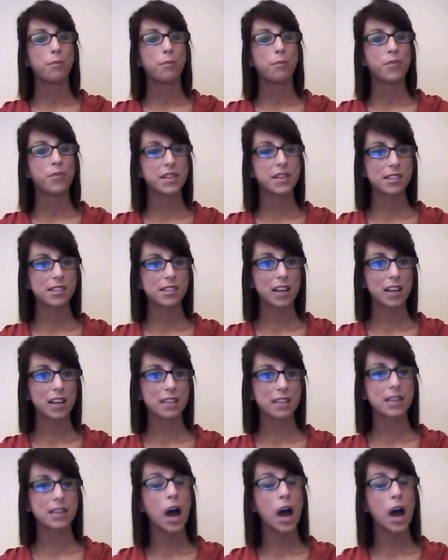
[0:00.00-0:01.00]
This
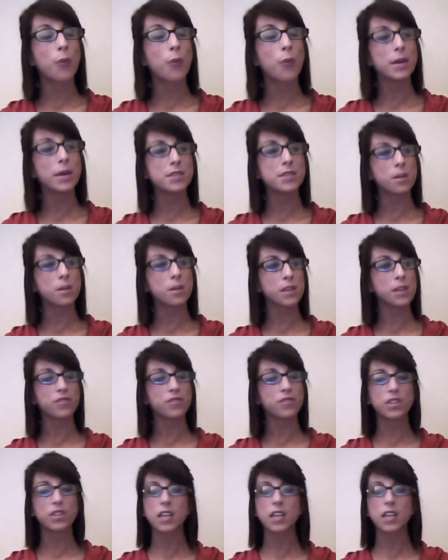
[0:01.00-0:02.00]
class is How Babies Are Made
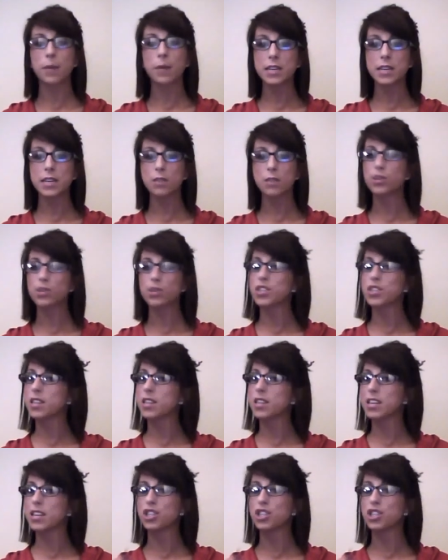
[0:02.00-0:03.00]
for Dummies, and we're just
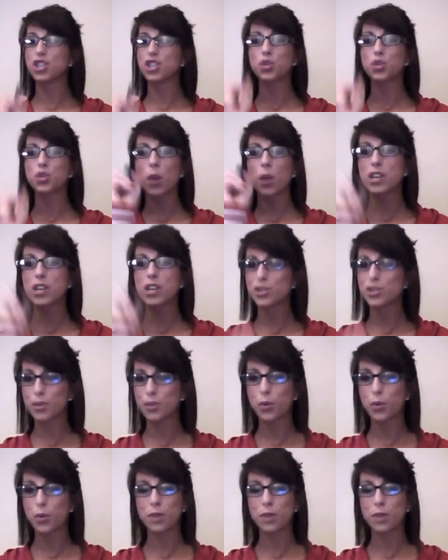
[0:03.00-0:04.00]
going to get straight to the
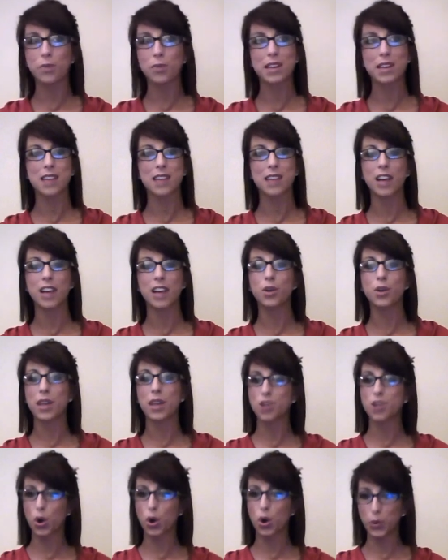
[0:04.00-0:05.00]
point because I know
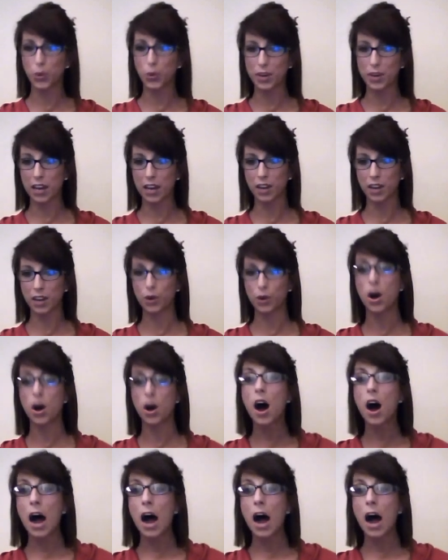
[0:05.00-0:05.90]
that's all you can handle.